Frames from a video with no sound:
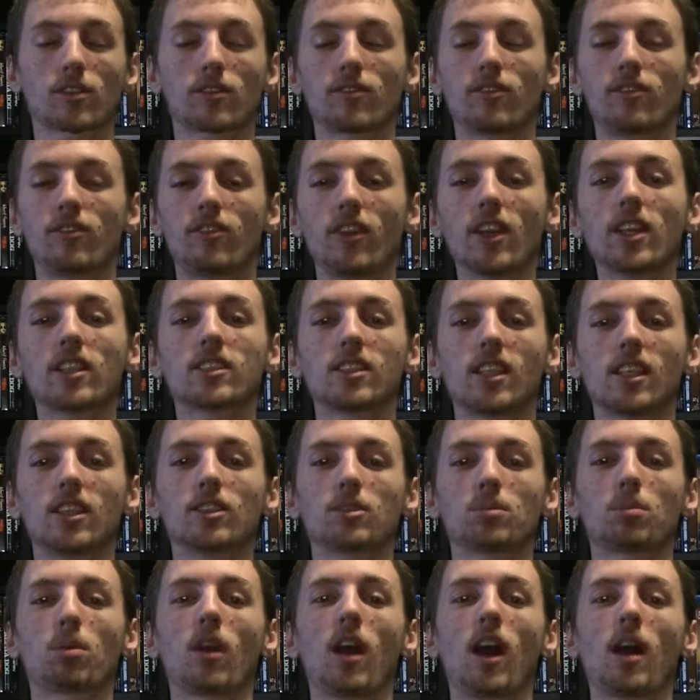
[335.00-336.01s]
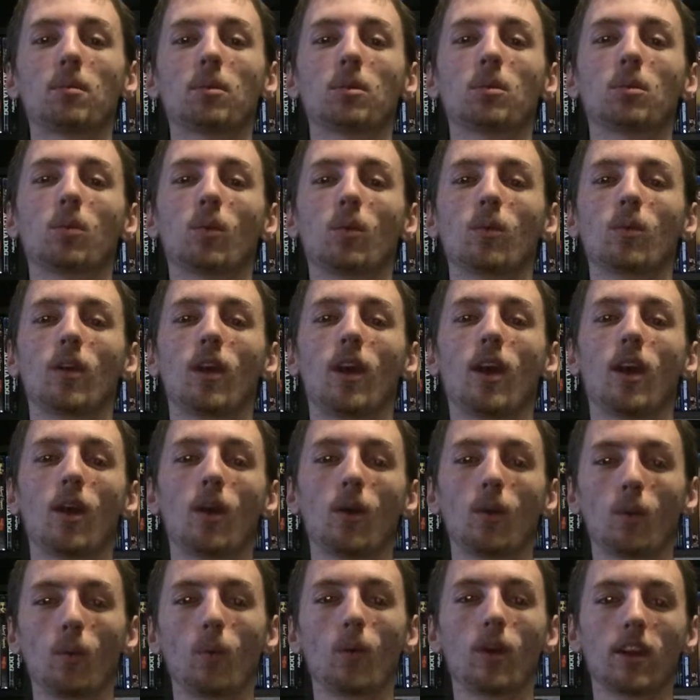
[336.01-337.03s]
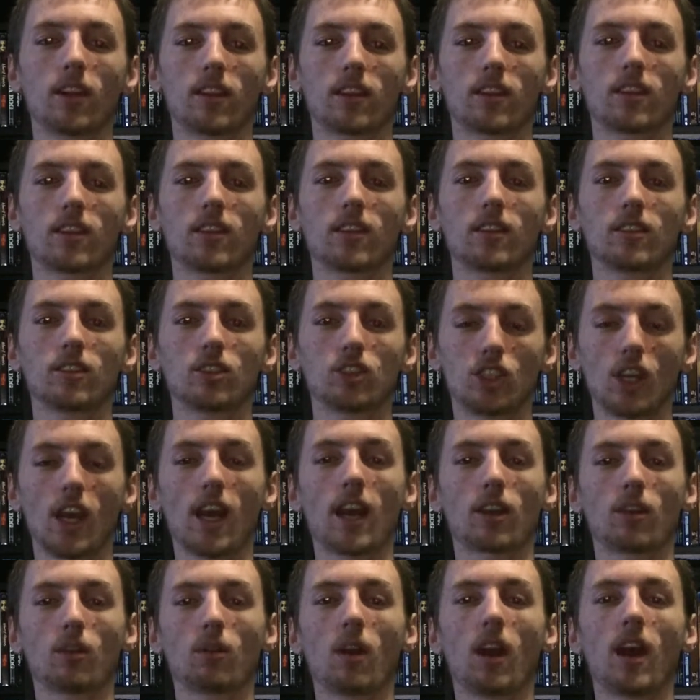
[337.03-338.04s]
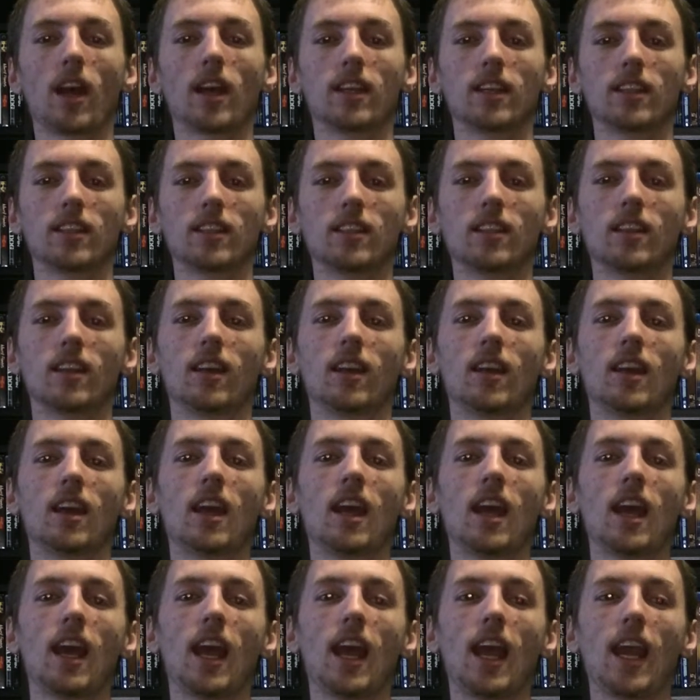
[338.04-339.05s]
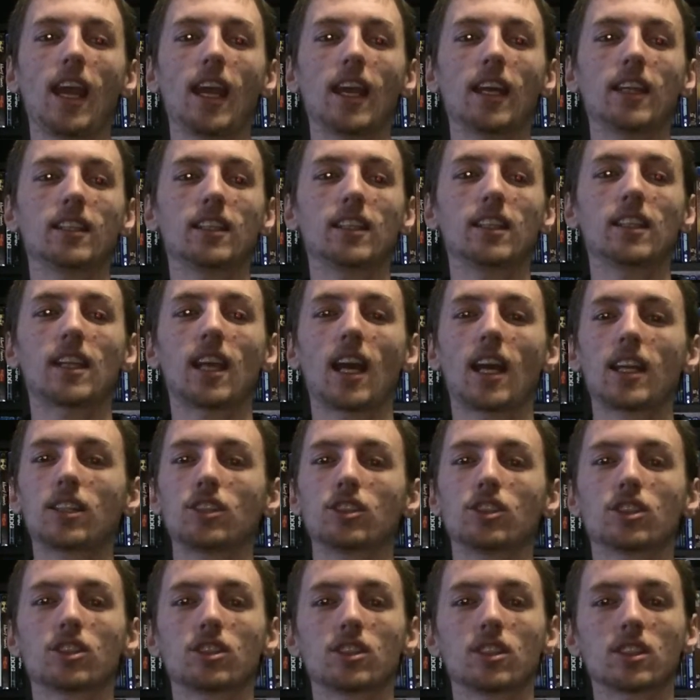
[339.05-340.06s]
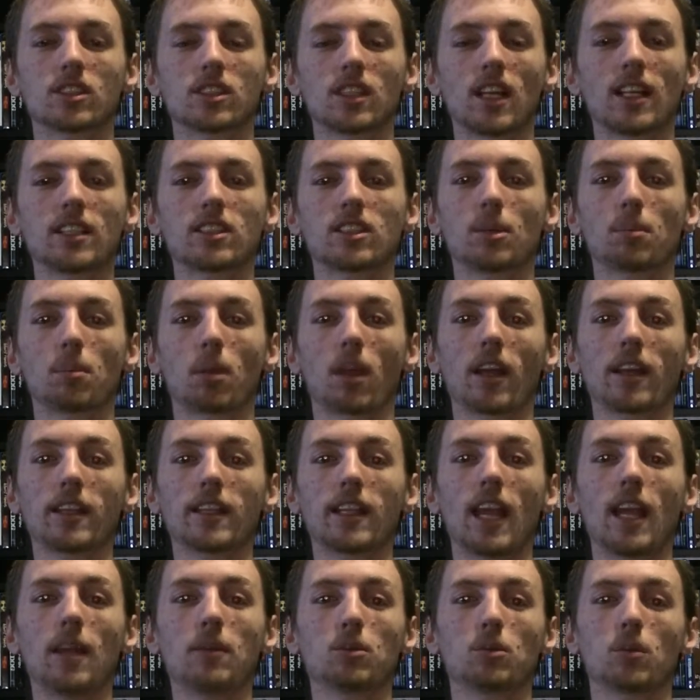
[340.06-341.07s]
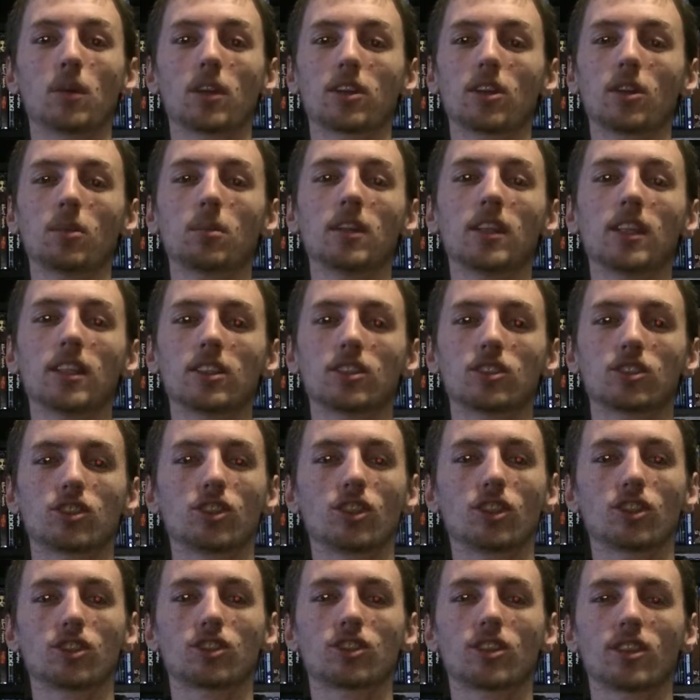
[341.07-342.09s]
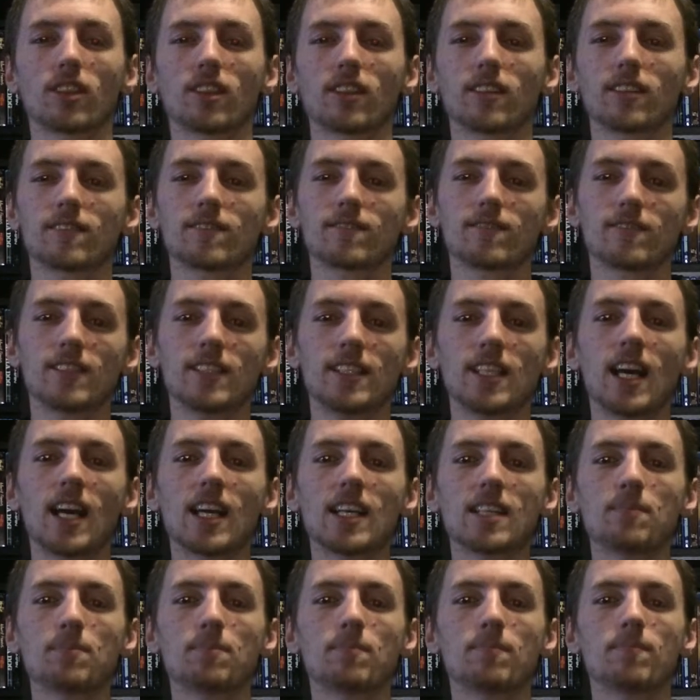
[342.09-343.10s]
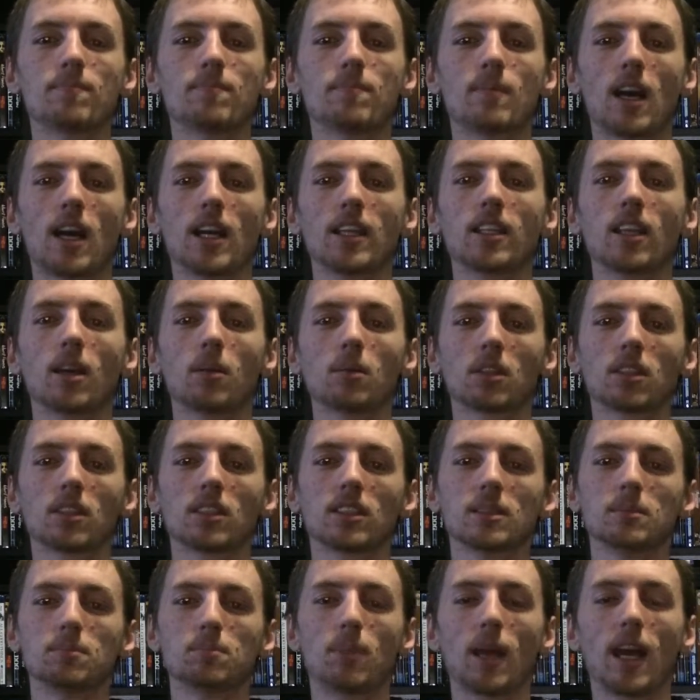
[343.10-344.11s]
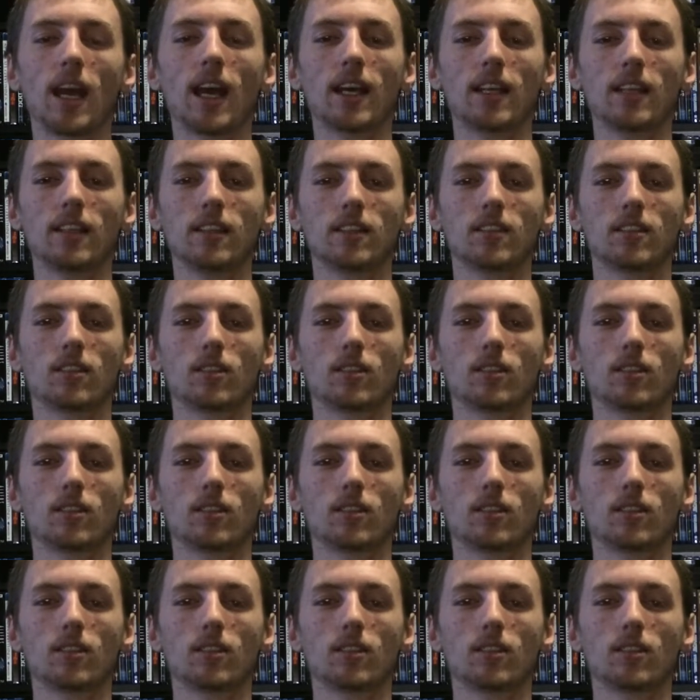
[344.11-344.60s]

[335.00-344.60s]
fix his problem with Jack Ryan, and he kind of just decides to play games with him, and it's just mind-numbingly bad